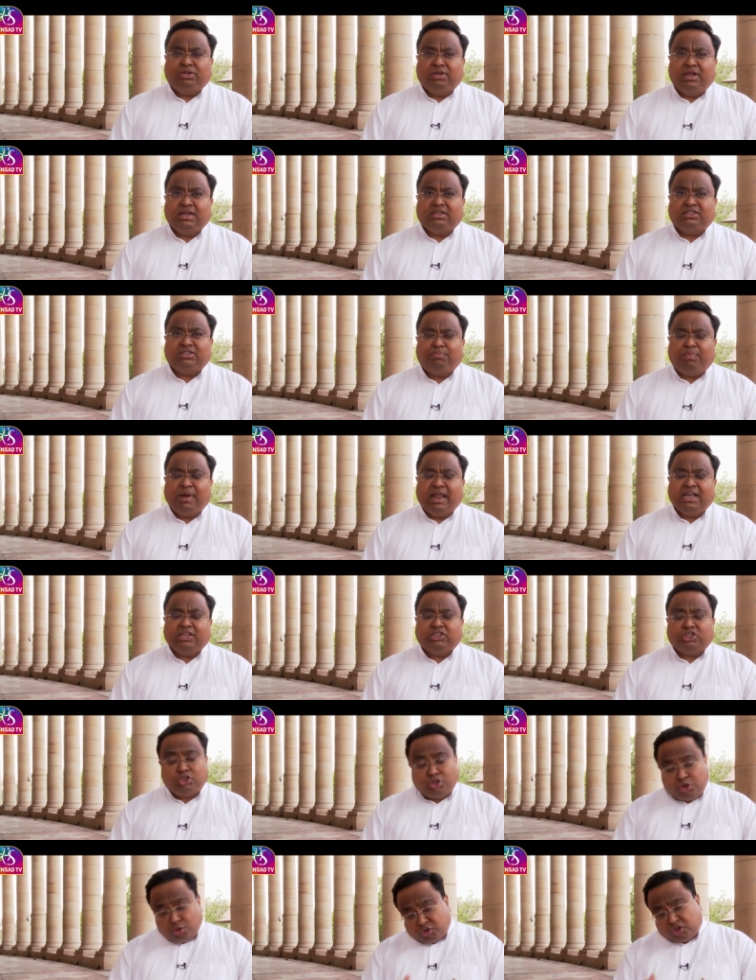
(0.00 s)
its place
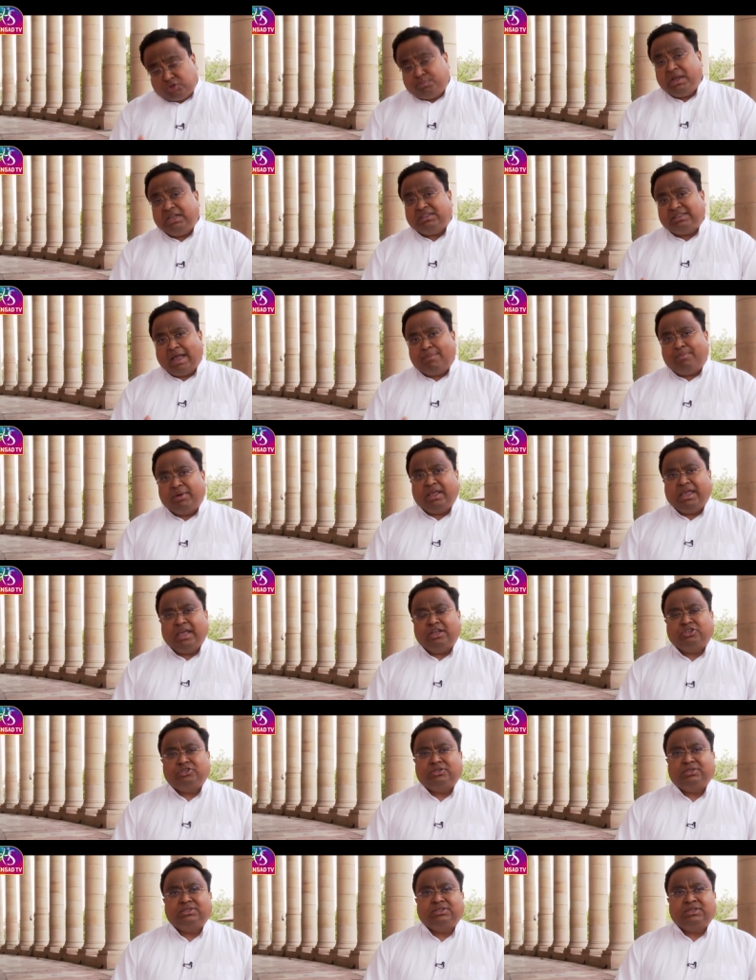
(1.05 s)
through space
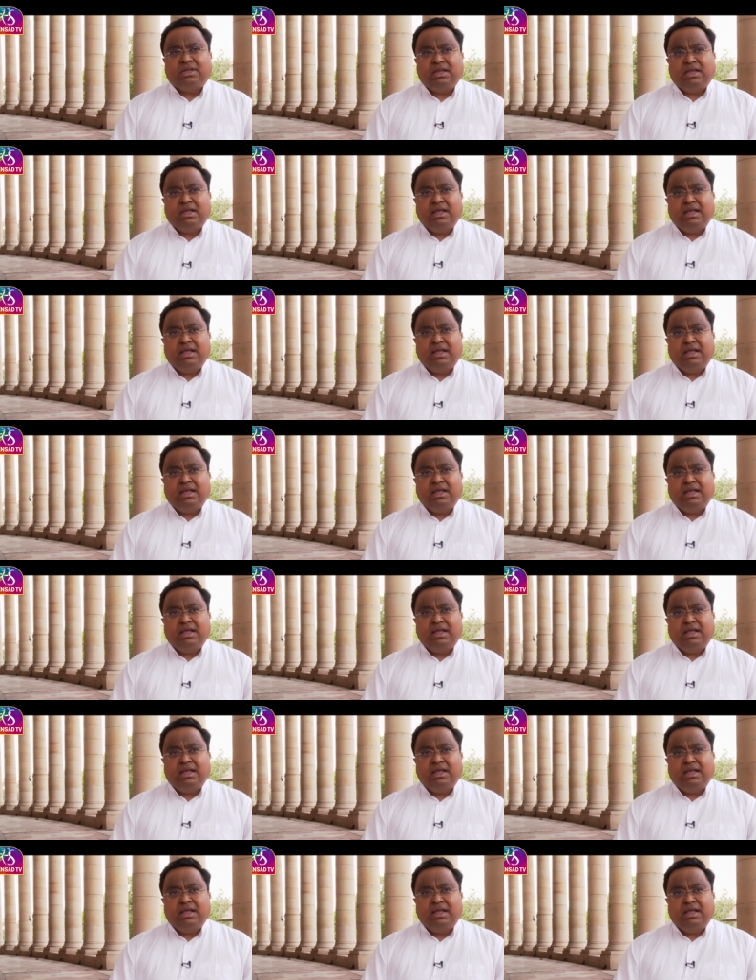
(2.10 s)
applications.